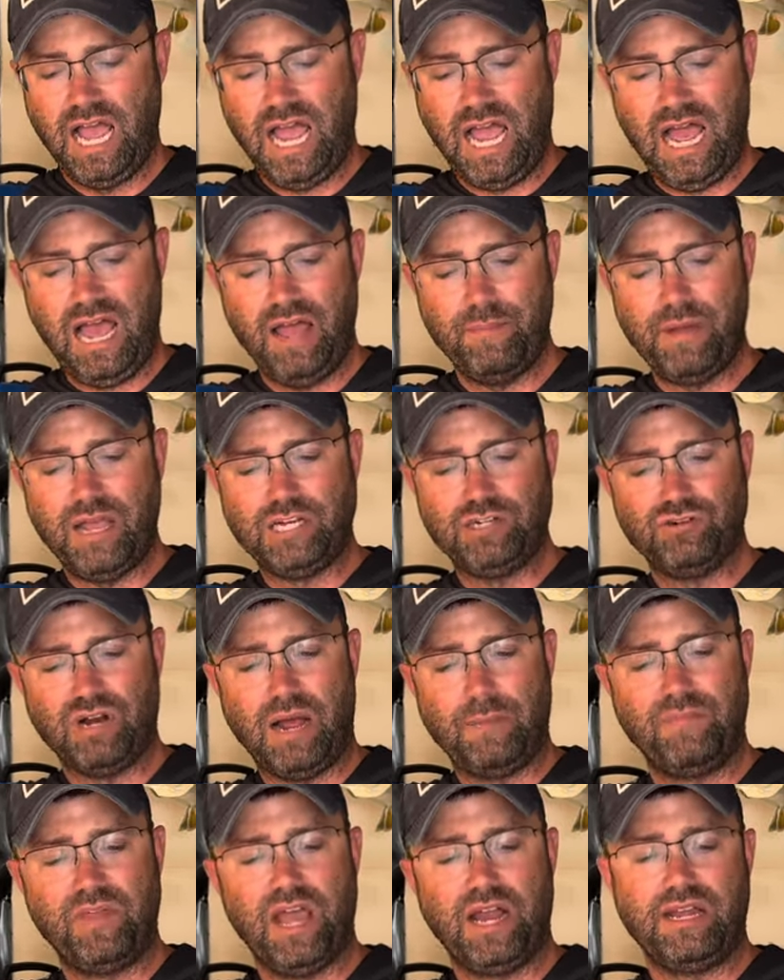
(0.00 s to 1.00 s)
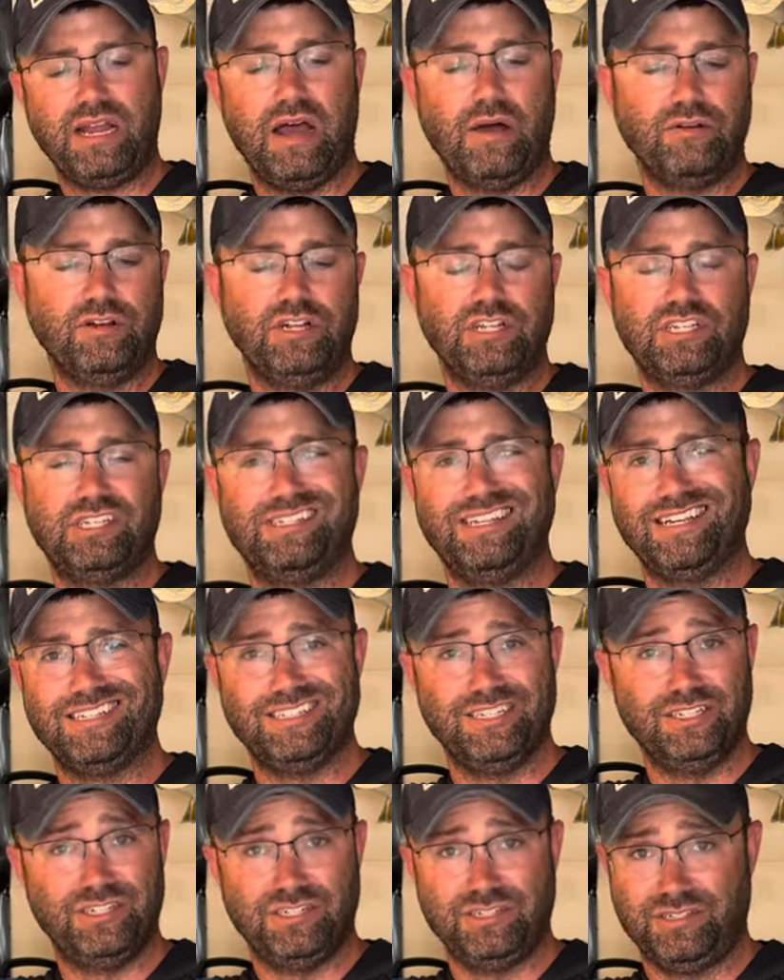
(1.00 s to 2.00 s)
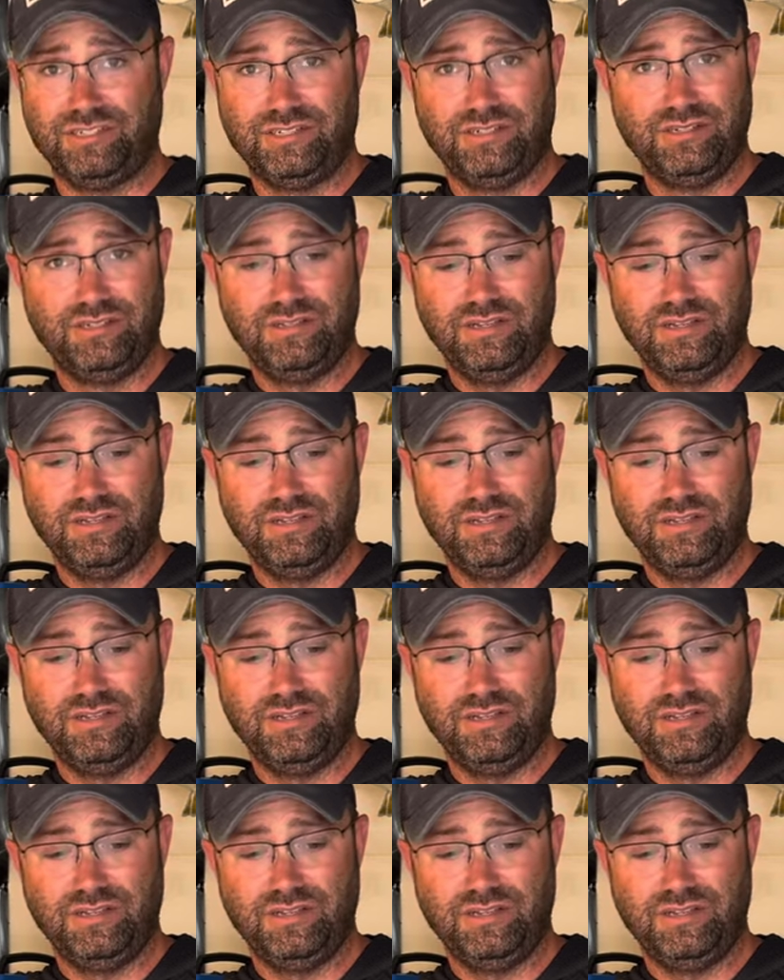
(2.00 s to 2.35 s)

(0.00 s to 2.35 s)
I might drop that down to just 6 inches.